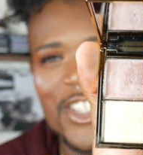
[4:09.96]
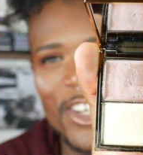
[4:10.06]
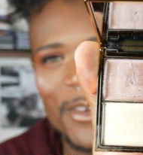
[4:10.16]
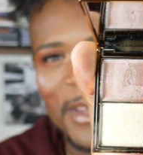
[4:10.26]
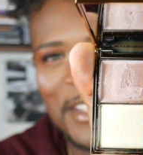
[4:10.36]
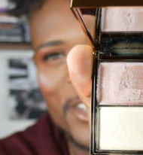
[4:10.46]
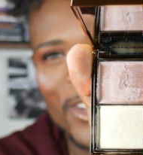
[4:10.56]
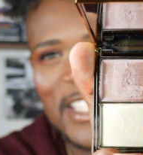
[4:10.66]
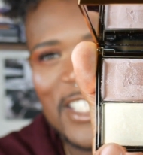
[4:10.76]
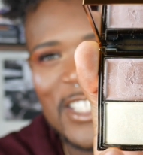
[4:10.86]
shook me,
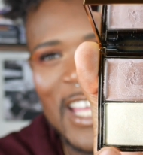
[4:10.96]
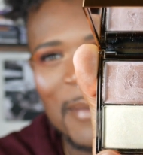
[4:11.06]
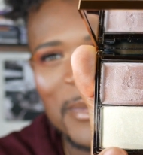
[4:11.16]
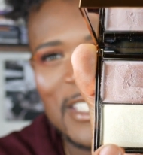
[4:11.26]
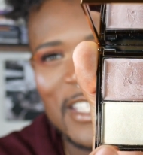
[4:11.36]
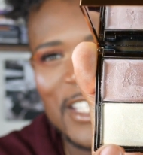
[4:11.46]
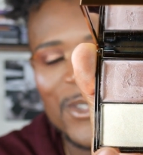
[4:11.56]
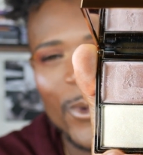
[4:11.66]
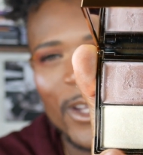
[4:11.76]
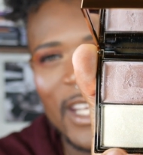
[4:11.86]
so let's just hop into
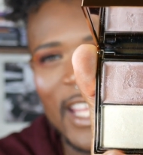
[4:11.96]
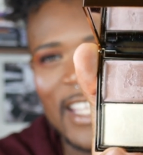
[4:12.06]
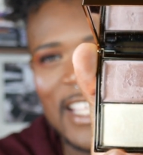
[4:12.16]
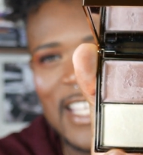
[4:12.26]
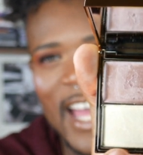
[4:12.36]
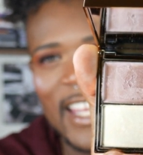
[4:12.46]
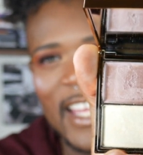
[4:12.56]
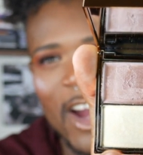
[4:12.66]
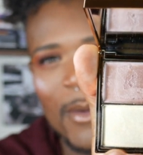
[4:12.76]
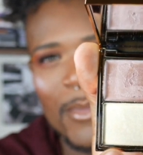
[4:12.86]
this one and let's
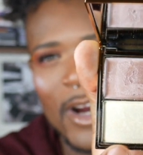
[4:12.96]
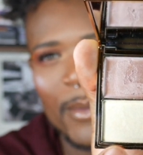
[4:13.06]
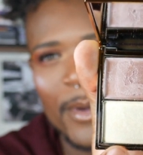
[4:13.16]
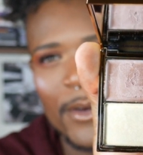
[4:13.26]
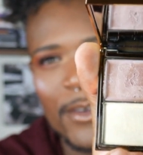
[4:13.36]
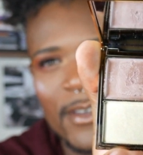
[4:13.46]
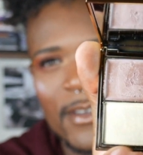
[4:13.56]
highlight our brow bone.